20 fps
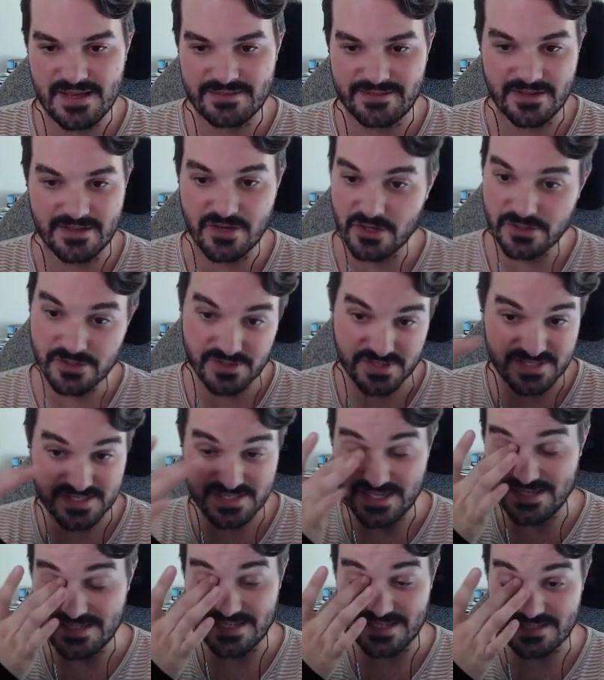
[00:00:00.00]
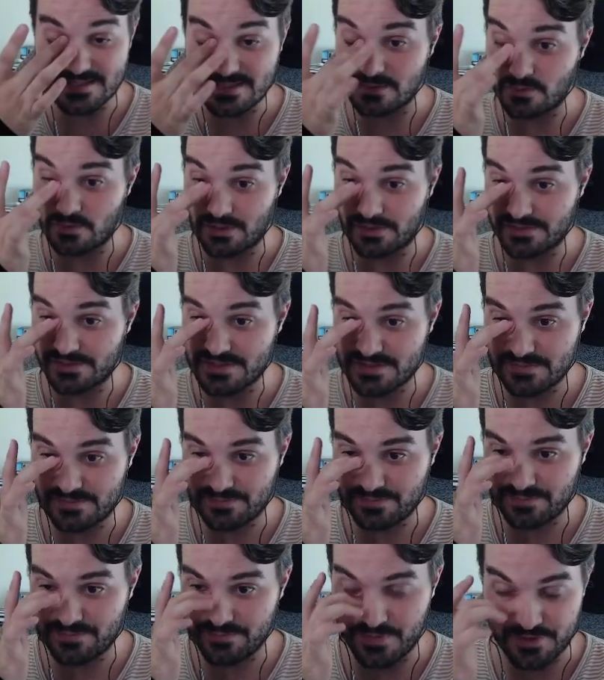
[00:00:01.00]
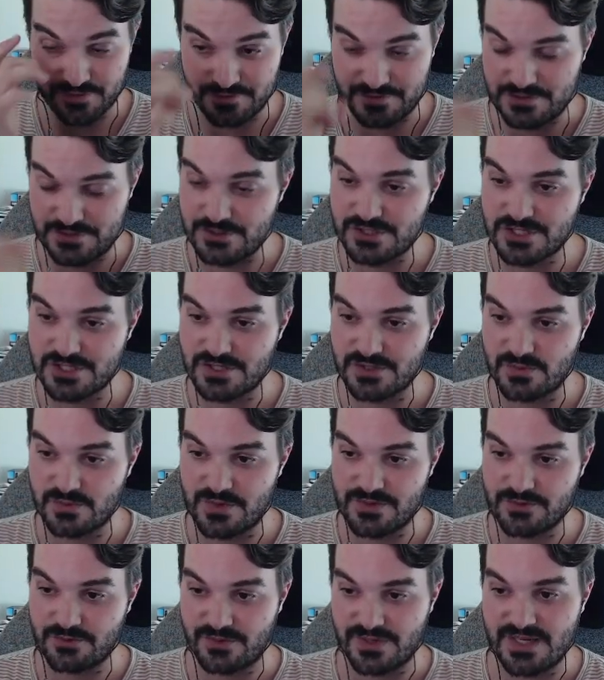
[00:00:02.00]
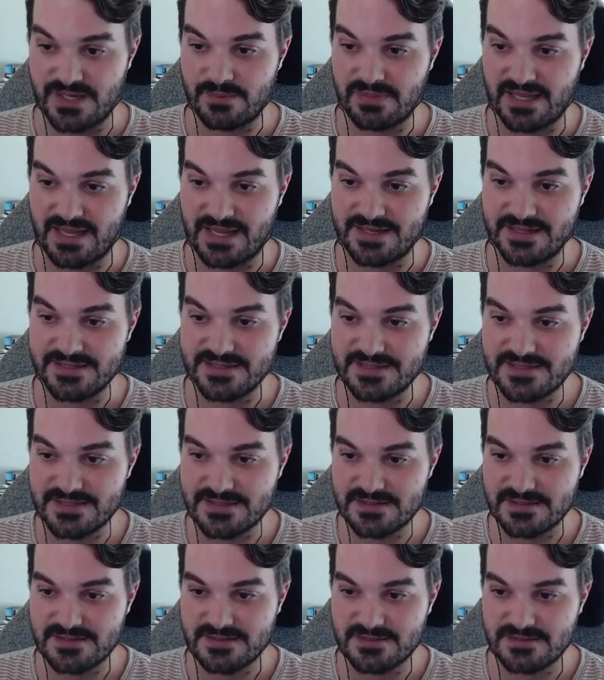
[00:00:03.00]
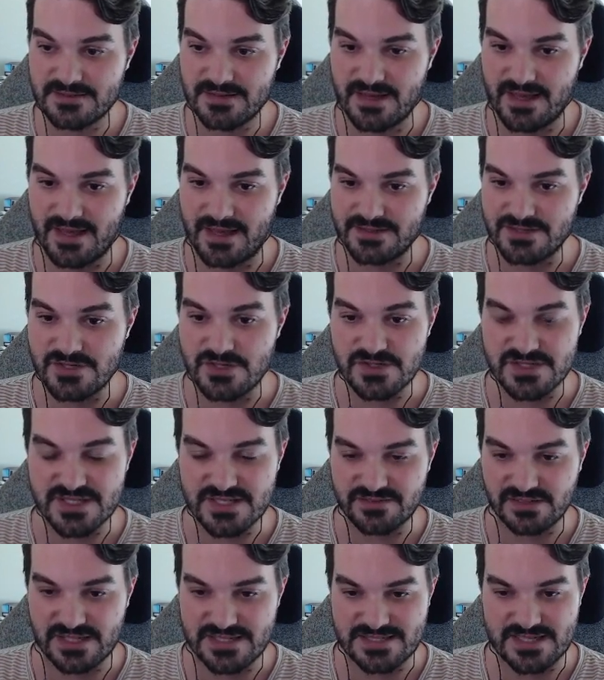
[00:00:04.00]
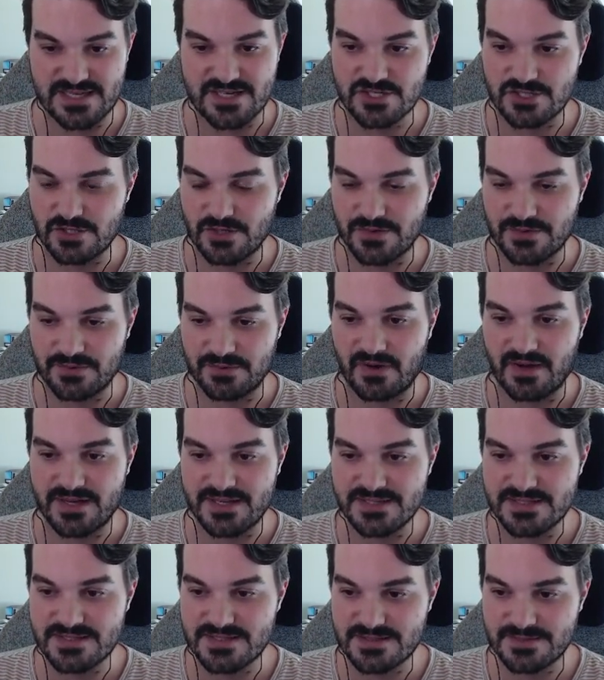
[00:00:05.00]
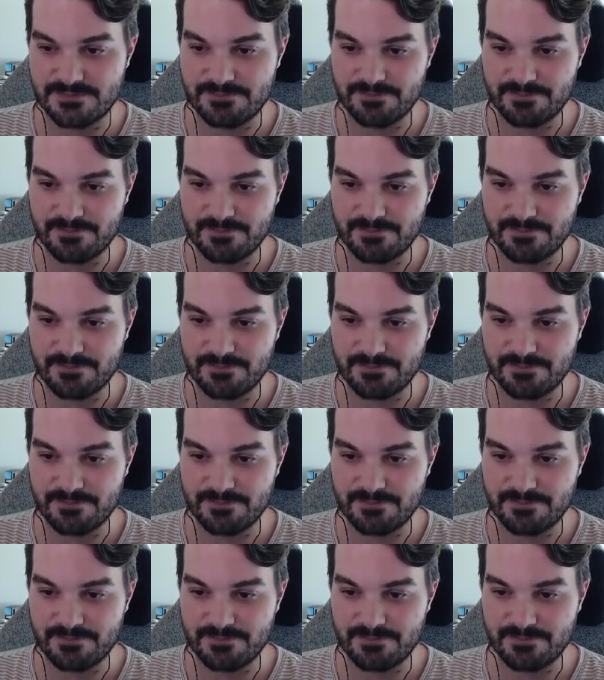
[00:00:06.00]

They no longer see a desolate world, but a future with green planet, new civilization on the rise.